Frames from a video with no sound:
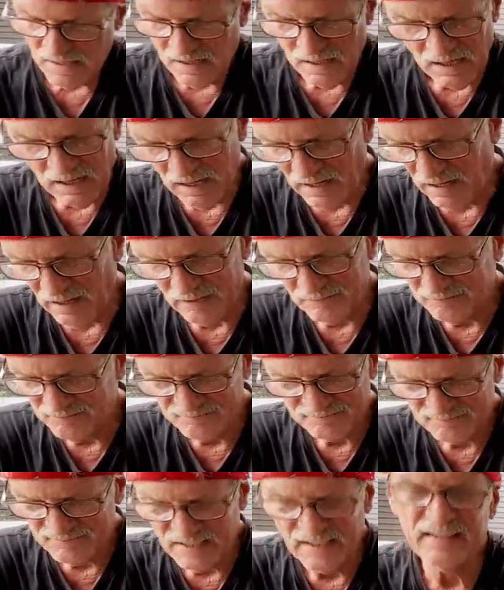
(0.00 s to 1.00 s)

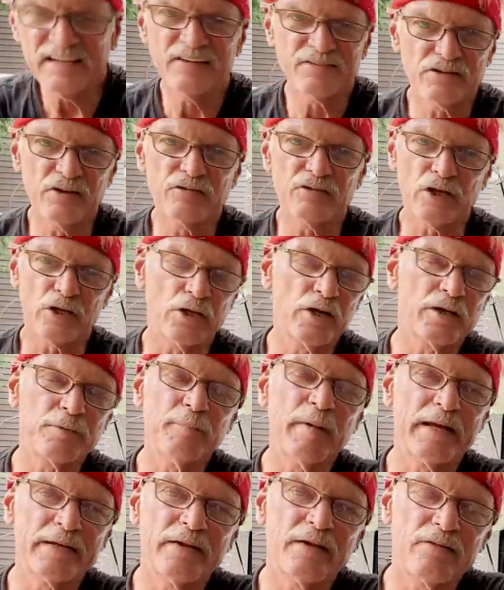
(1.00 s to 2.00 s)
It's just a good
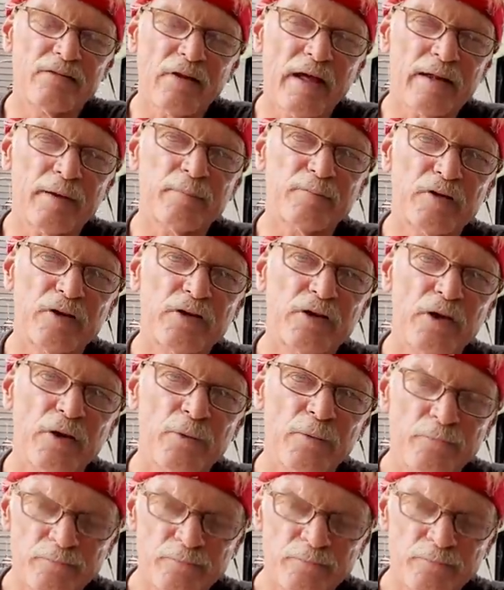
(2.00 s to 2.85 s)
maintenance item to do.